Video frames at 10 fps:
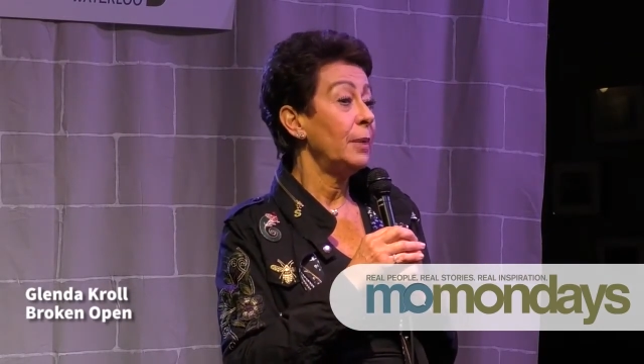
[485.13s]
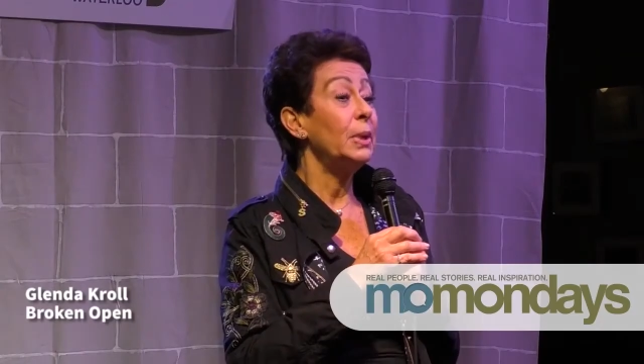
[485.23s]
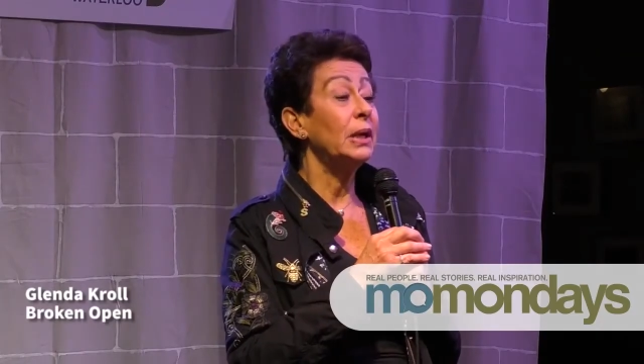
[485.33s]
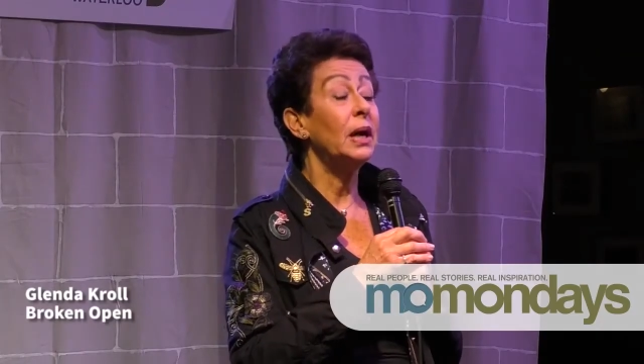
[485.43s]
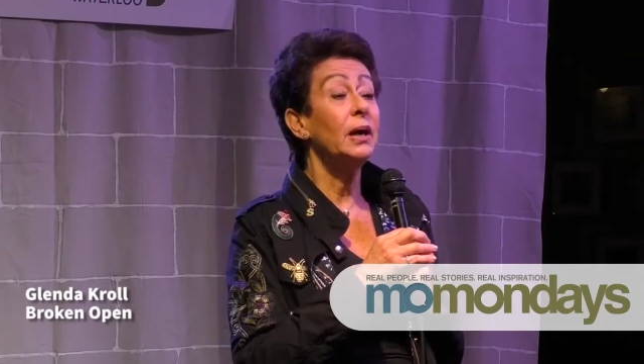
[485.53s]

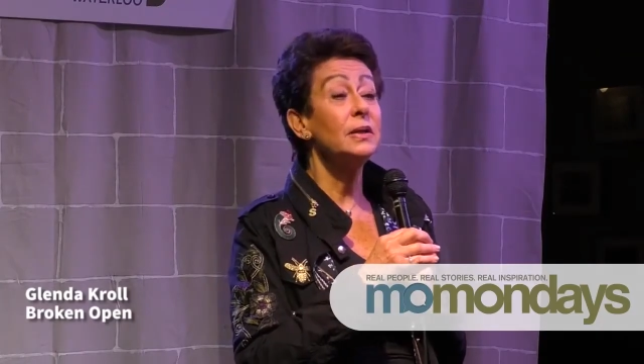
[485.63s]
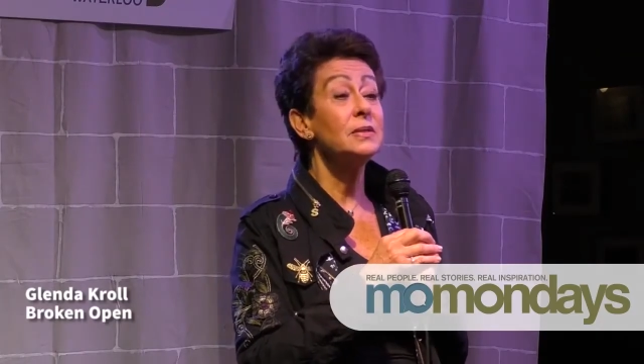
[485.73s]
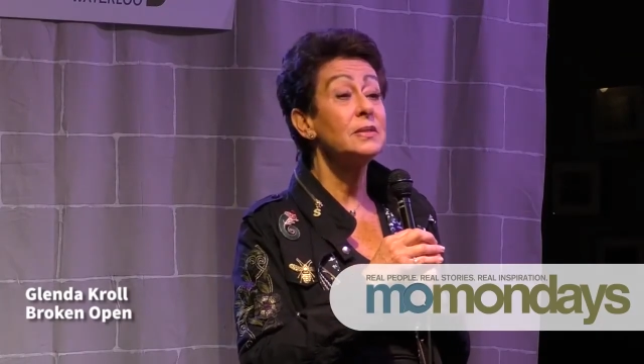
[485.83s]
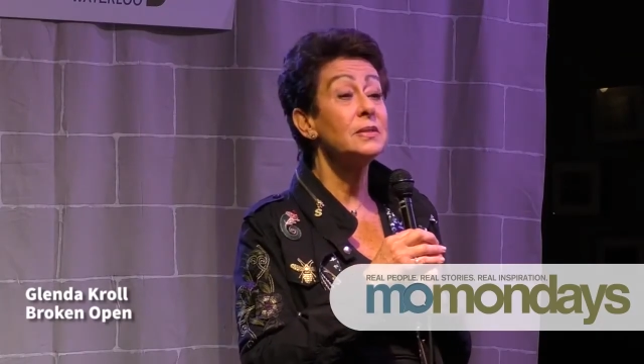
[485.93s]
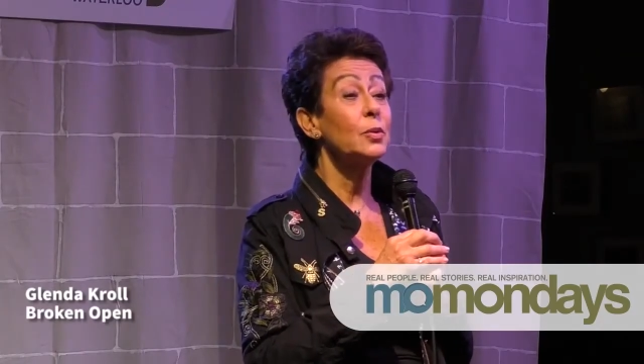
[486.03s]

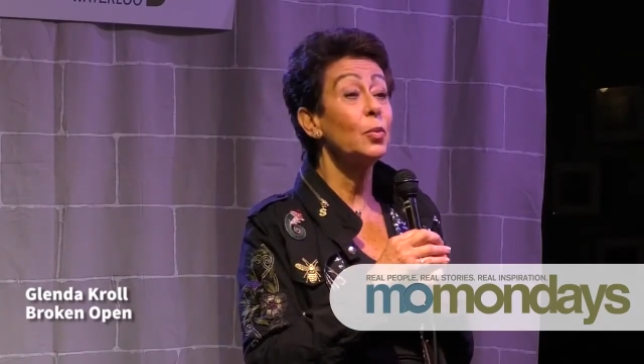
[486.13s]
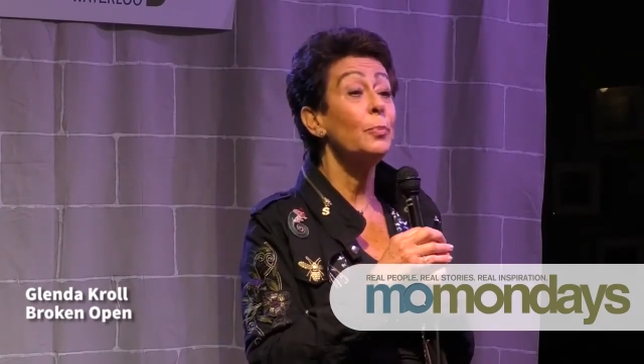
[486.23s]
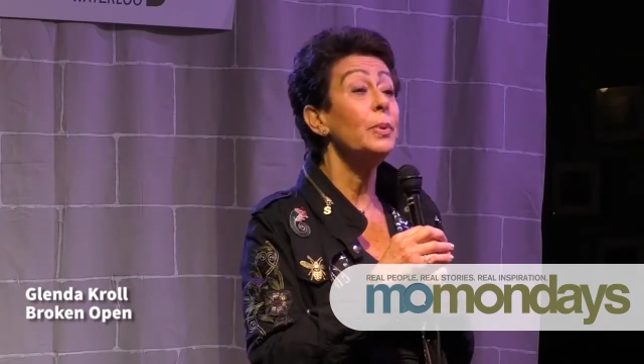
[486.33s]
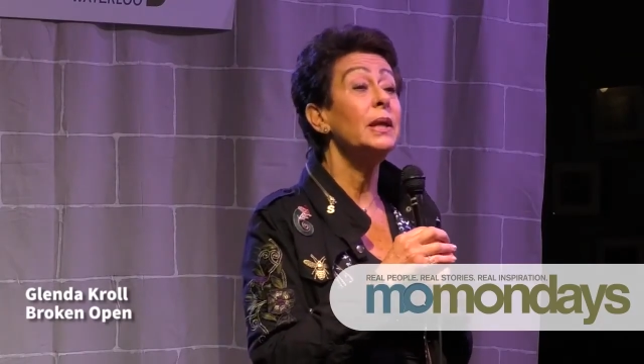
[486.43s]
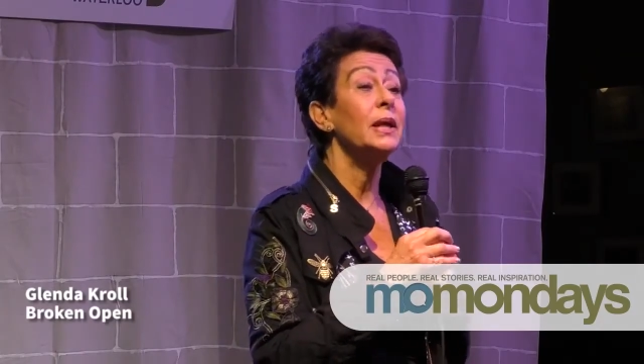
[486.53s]
Because,
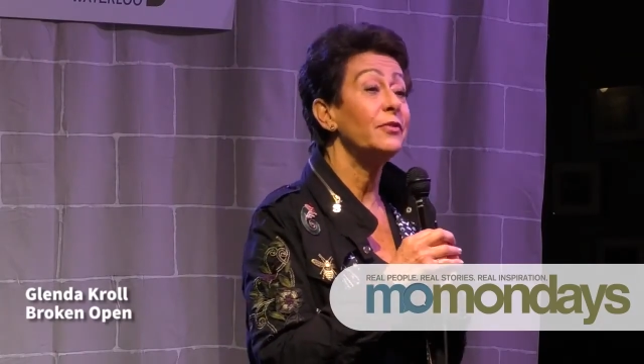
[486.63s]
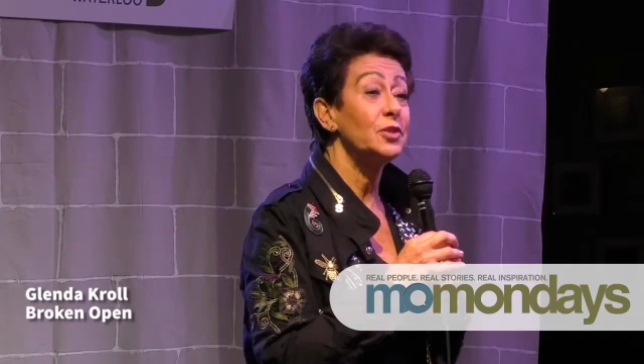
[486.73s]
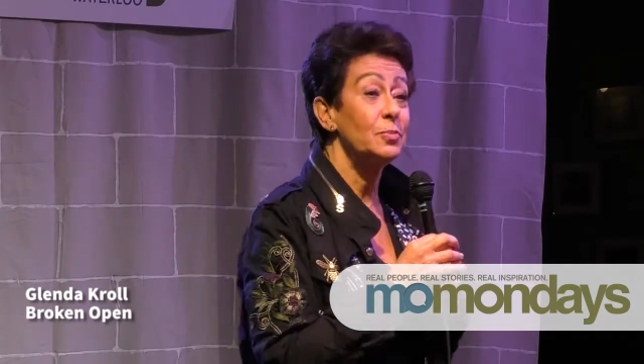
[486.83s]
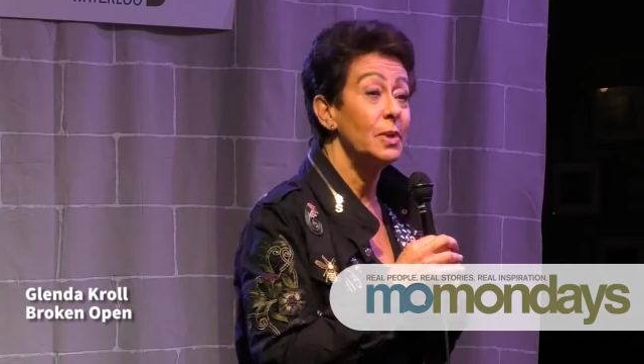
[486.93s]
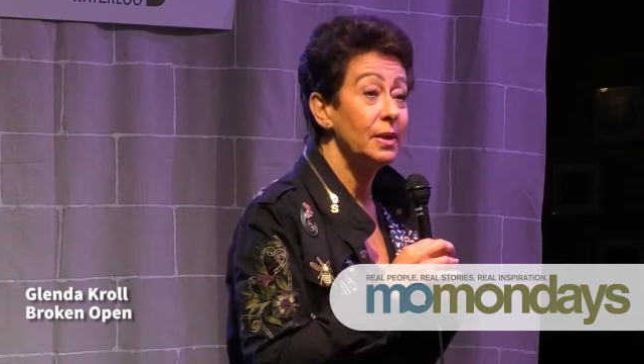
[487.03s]
repeat
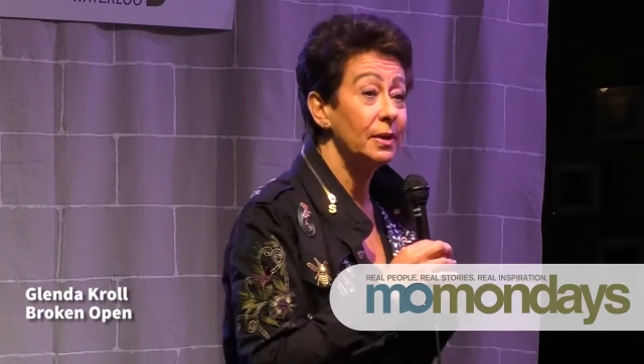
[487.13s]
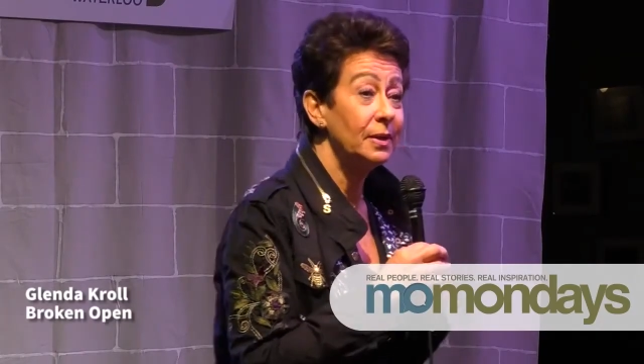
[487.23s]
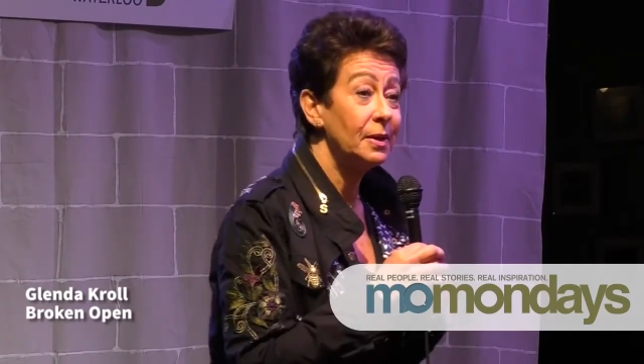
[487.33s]
after me,